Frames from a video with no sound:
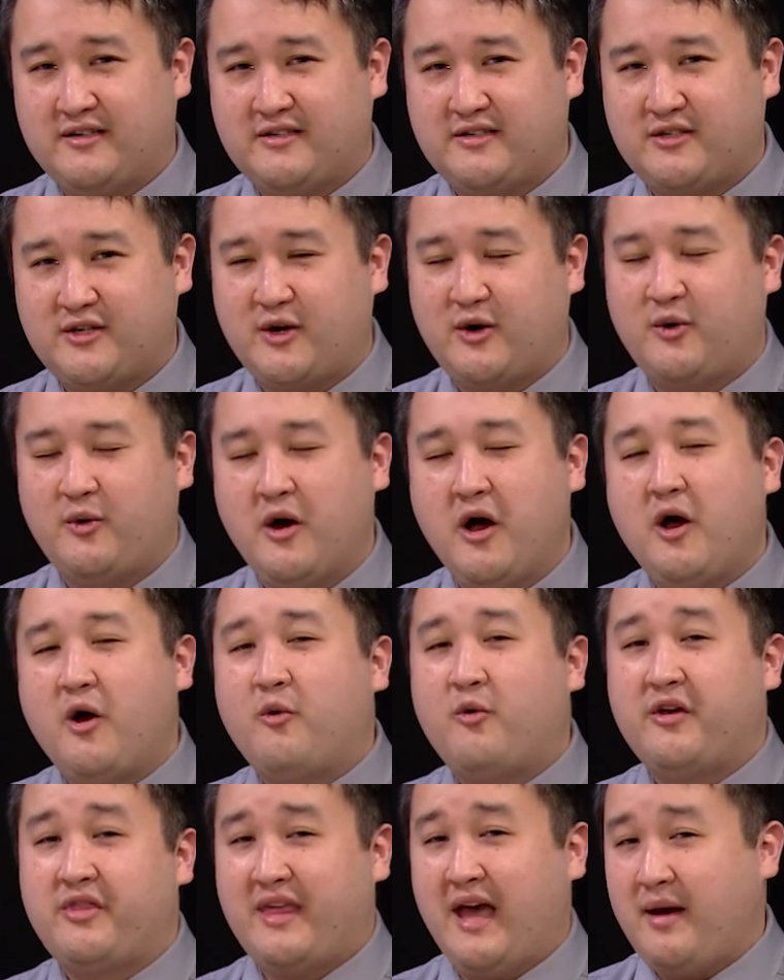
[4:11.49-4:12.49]
So
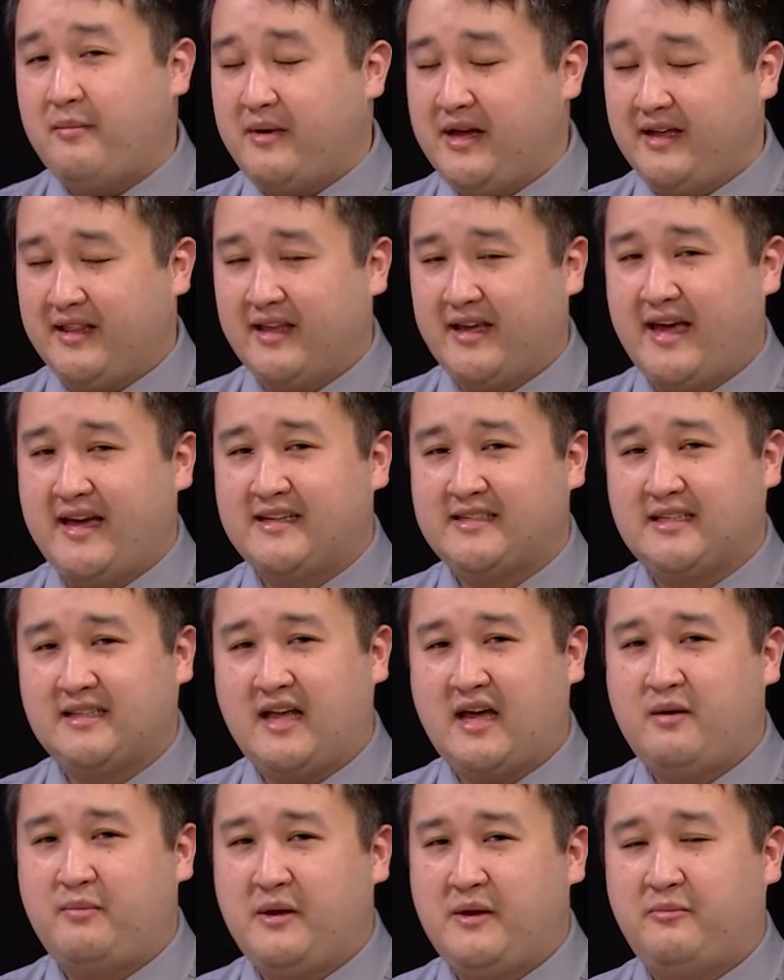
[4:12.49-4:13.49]
with that being the case, a
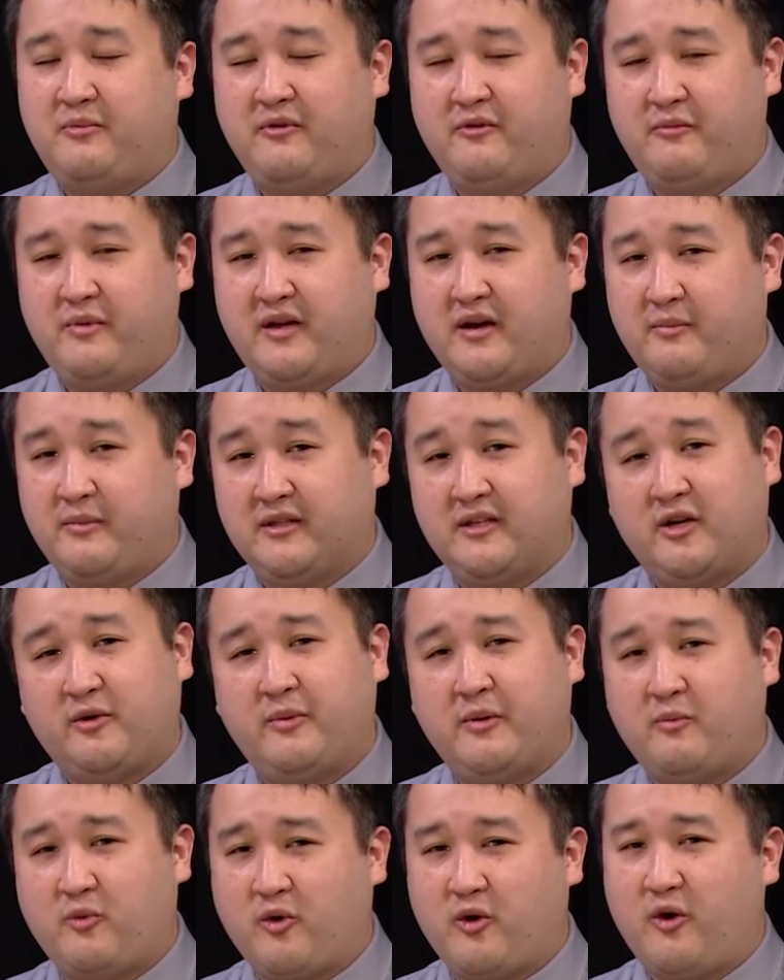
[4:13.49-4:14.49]
lot of people have become a little
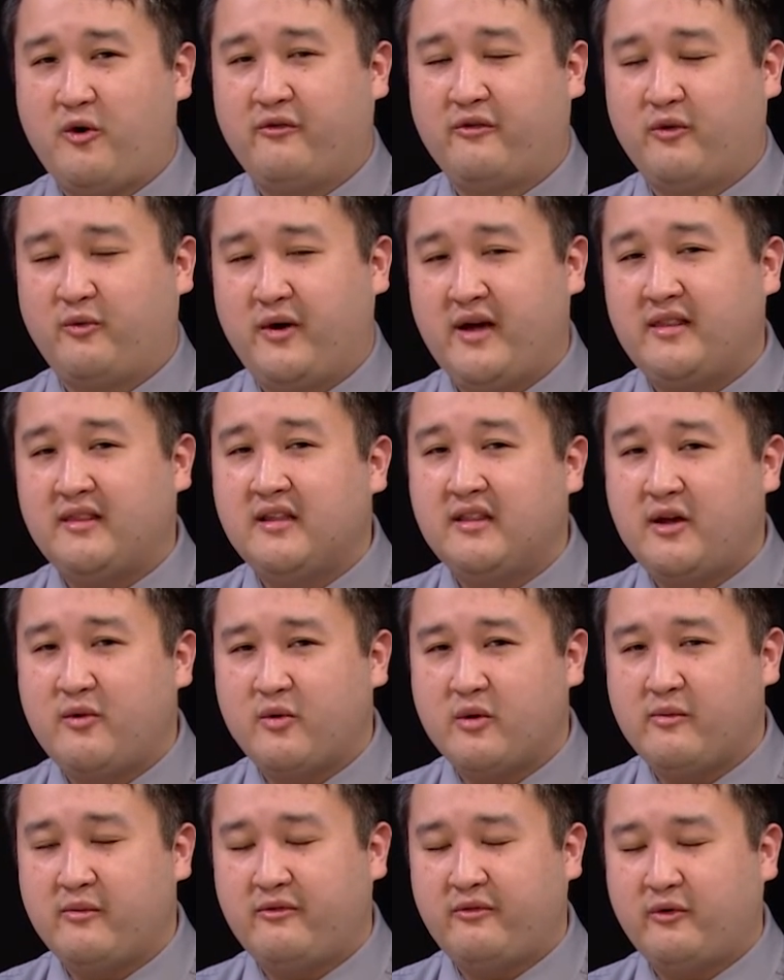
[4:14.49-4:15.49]
bit more overweight than they
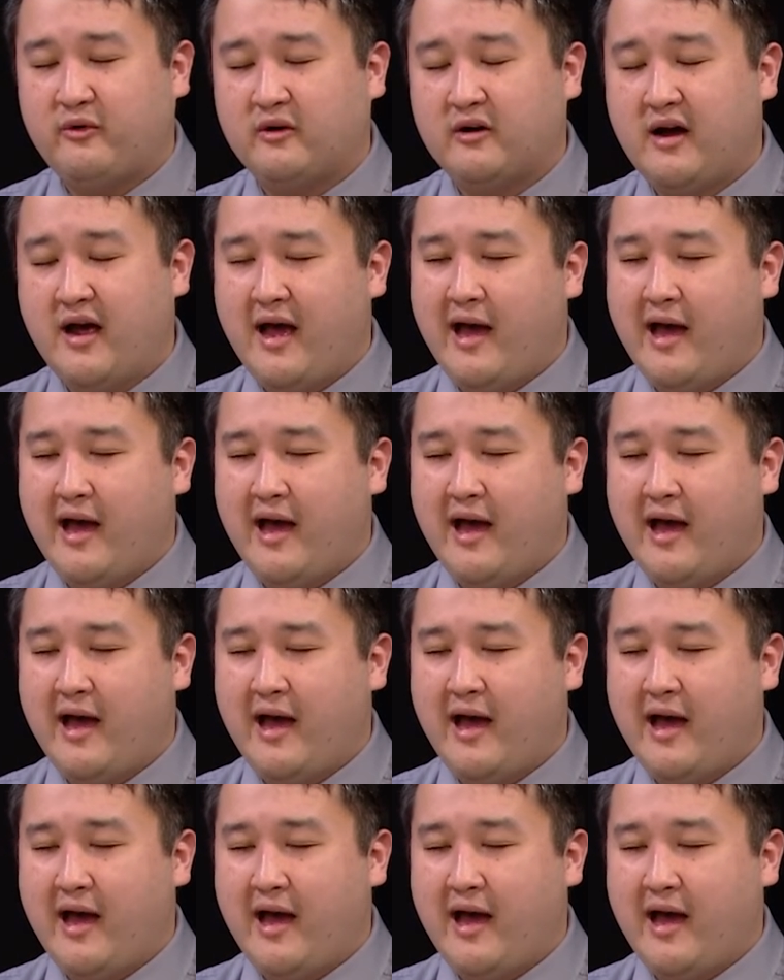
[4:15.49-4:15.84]
were before.